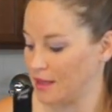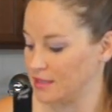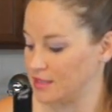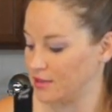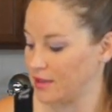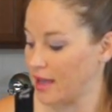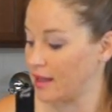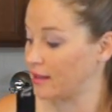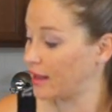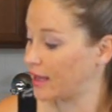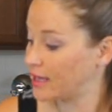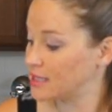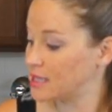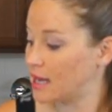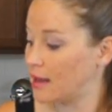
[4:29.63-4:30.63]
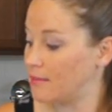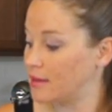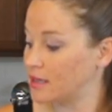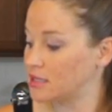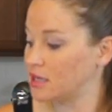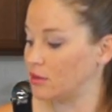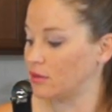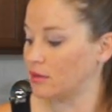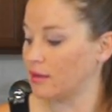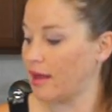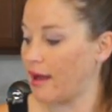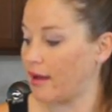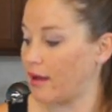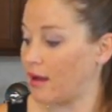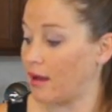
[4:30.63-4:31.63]
So again, like I said, I mixed it with
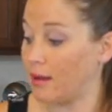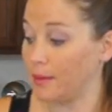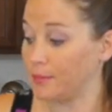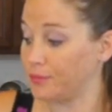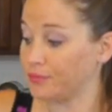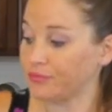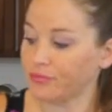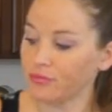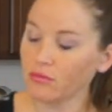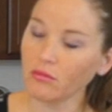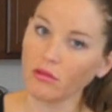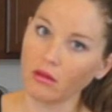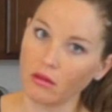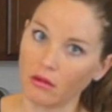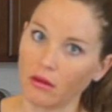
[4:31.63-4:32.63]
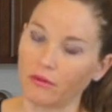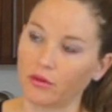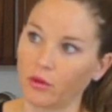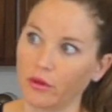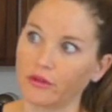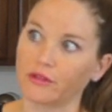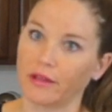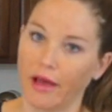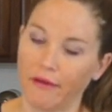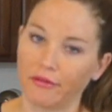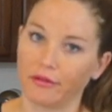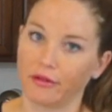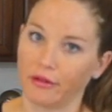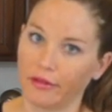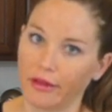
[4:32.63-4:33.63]
of course,
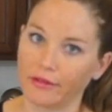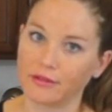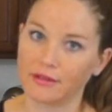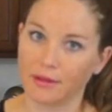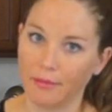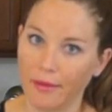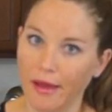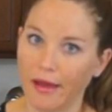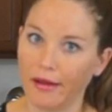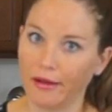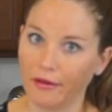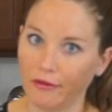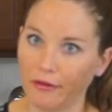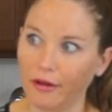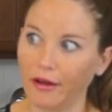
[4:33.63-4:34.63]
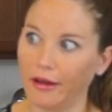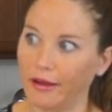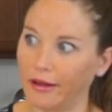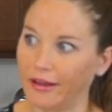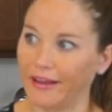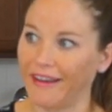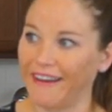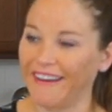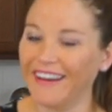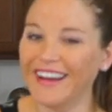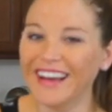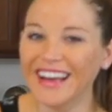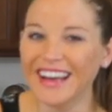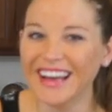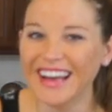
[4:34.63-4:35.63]
lavender. That's the main ingredient here.
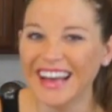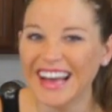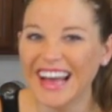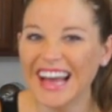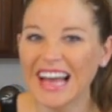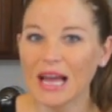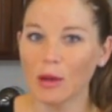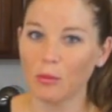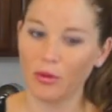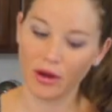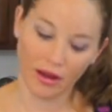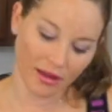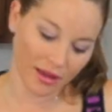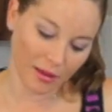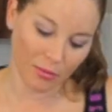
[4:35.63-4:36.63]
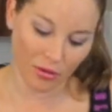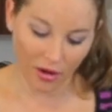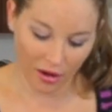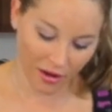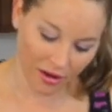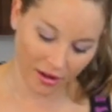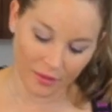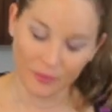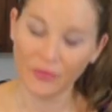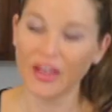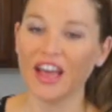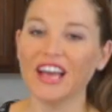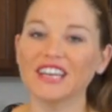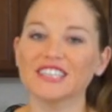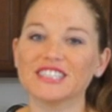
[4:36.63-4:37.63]
Preggy brain.
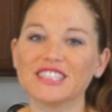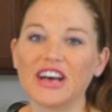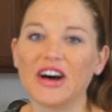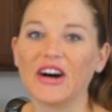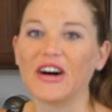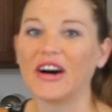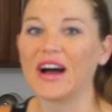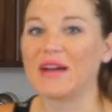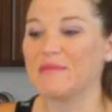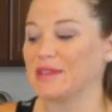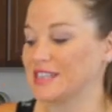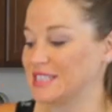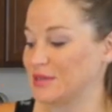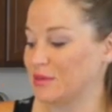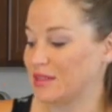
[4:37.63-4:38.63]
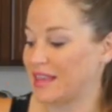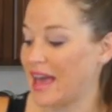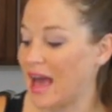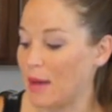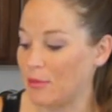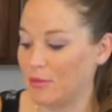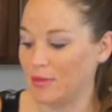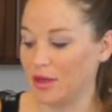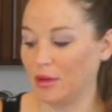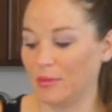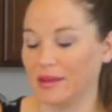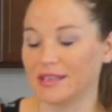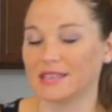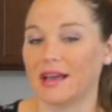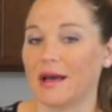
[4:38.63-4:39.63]
So I mixed it with chamomile
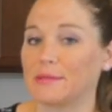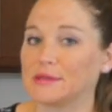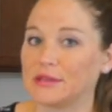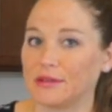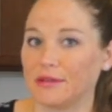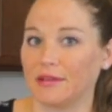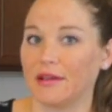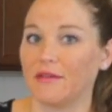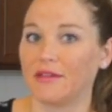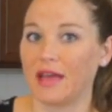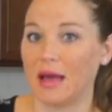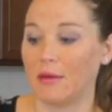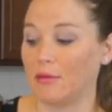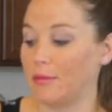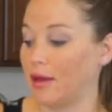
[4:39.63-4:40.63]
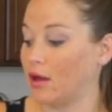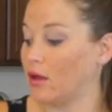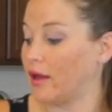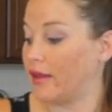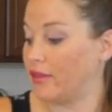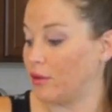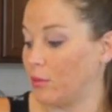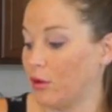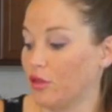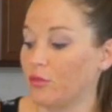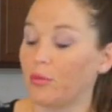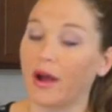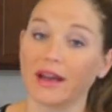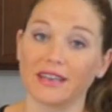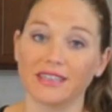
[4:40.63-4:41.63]
because I absolutely love chamomile, and they're
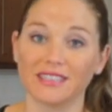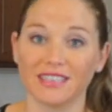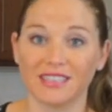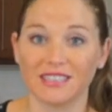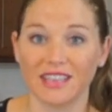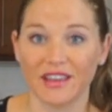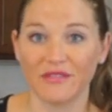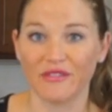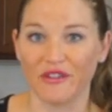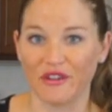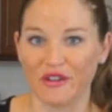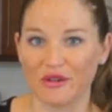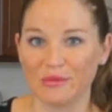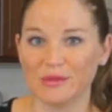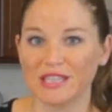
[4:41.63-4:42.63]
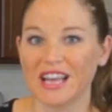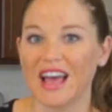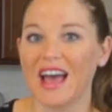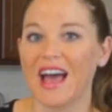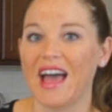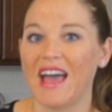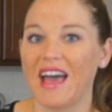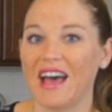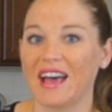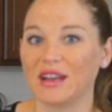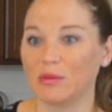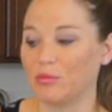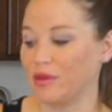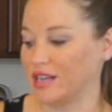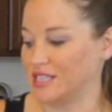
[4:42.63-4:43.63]
both pregnancy safe herbs
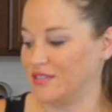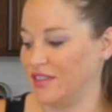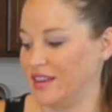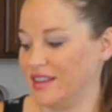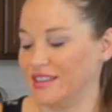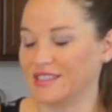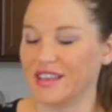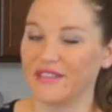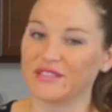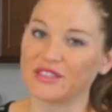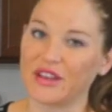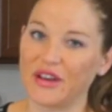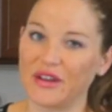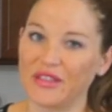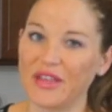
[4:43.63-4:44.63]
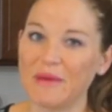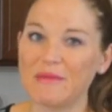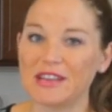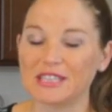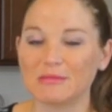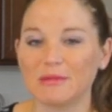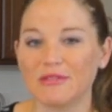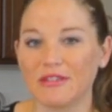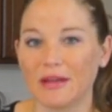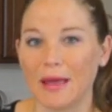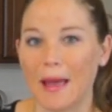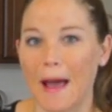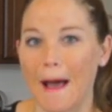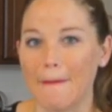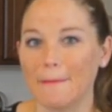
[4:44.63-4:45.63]
and breastfeeding safe. So that makes me really
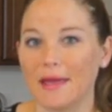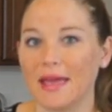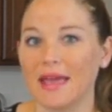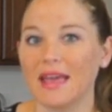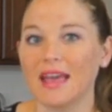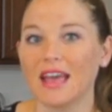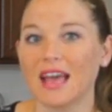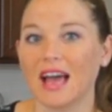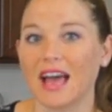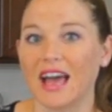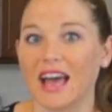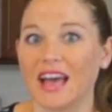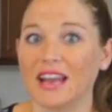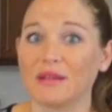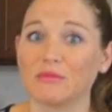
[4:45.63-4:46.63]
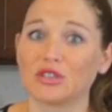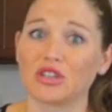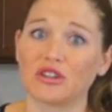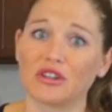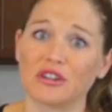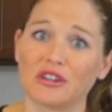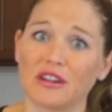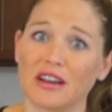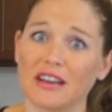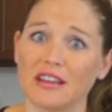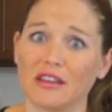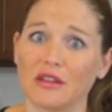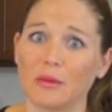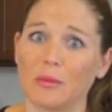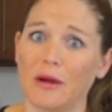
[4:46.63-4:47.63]
happy. And I'm sure any
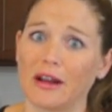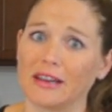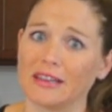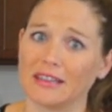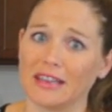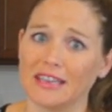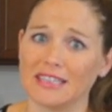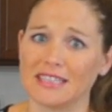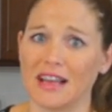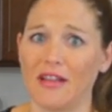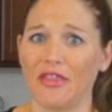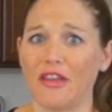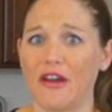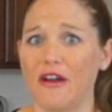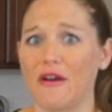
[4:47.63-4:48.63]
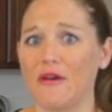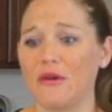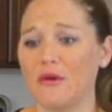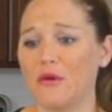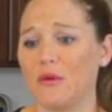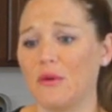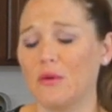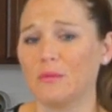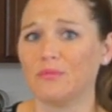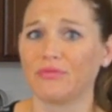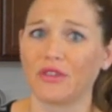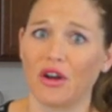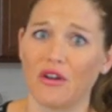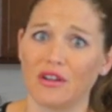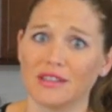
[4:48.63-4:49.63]
other pregnant ladies out there who
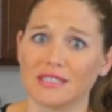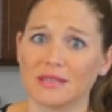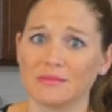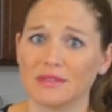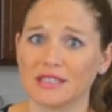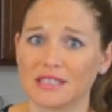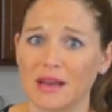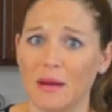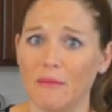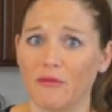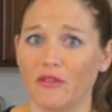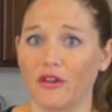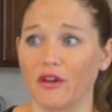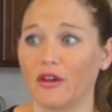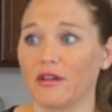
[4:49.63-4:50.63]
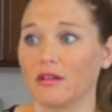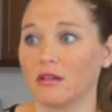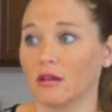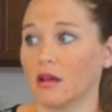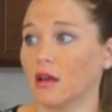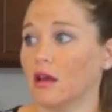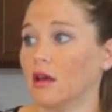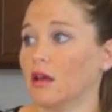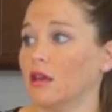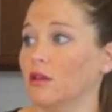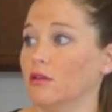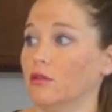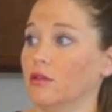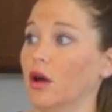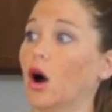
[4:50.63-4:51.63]
are in some discomfort, and
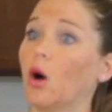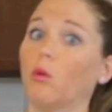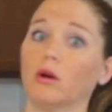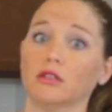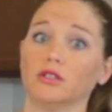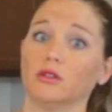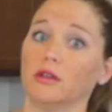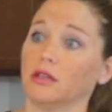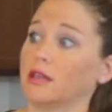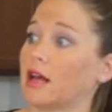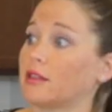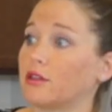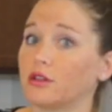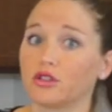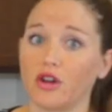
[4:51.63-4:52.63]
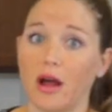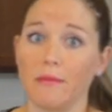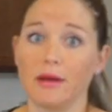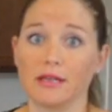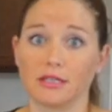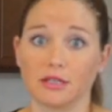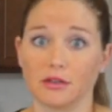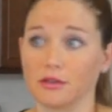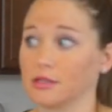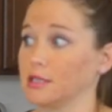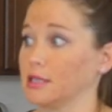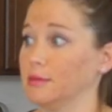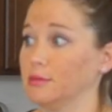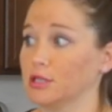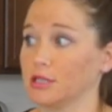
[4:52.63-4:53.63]
you know, once you hit that 3rd trimester,
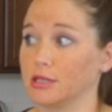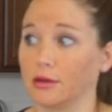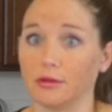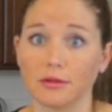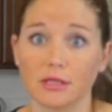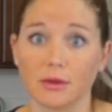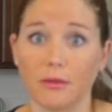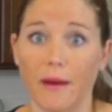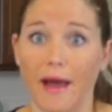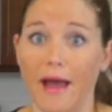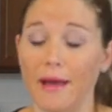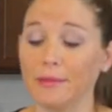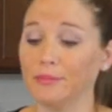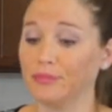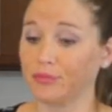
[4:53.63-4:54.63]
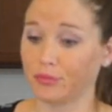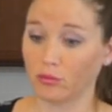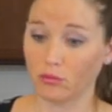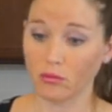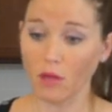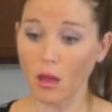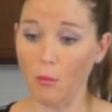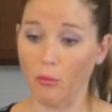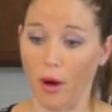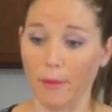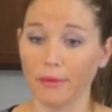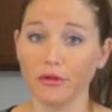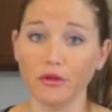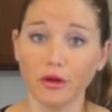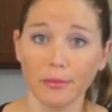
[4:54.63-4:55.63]
sleep just goes away,
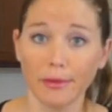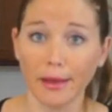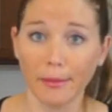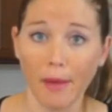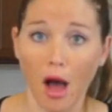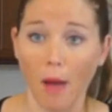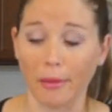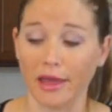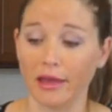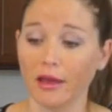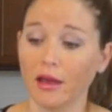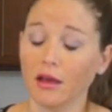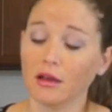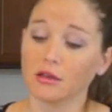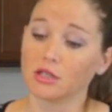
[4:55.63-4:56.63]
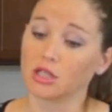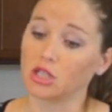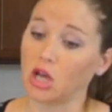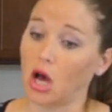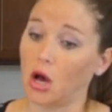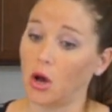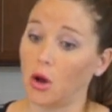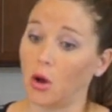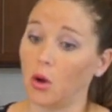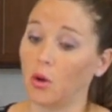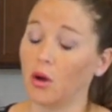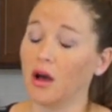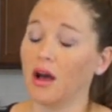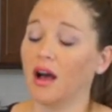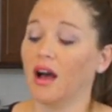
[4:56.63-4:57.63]
prepping you to be a mommy.
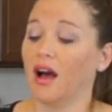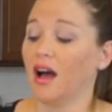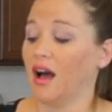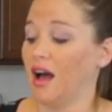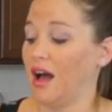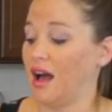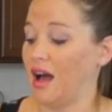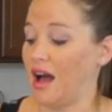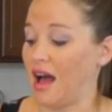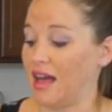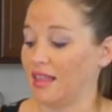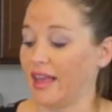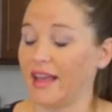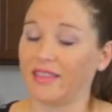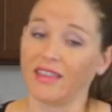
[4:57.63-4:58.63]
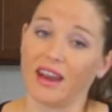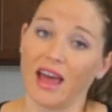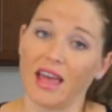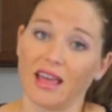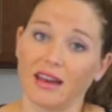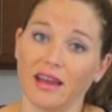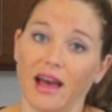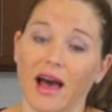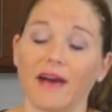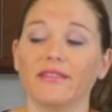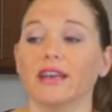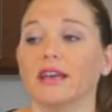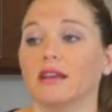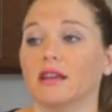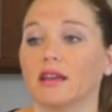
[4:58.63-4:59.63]
So I like that I can have
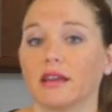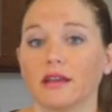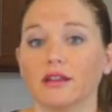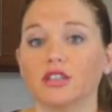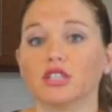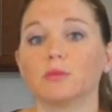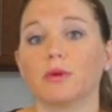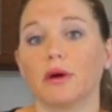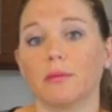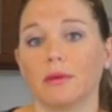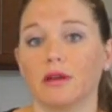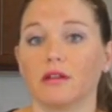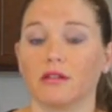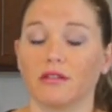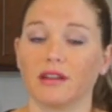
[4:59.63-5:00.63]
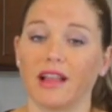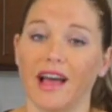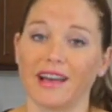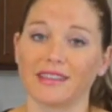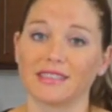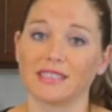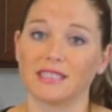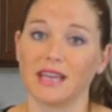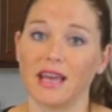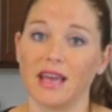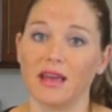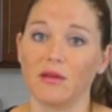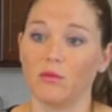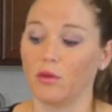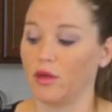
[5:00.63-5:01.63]
it and it can just put me in a relaxed
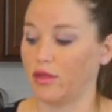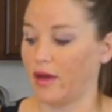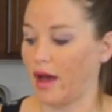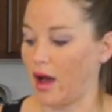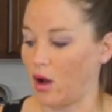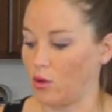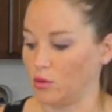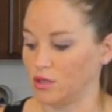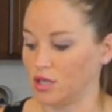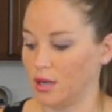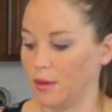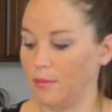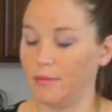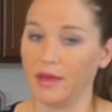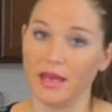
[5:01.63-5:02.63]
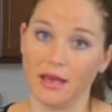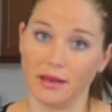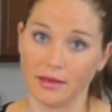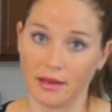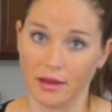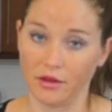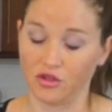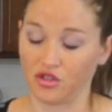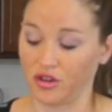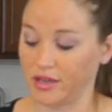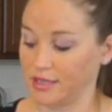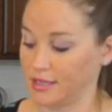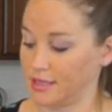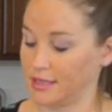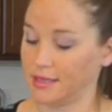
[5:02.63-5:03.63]
state without being
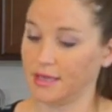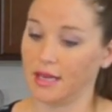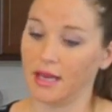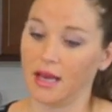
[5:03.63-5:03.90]
dangerous.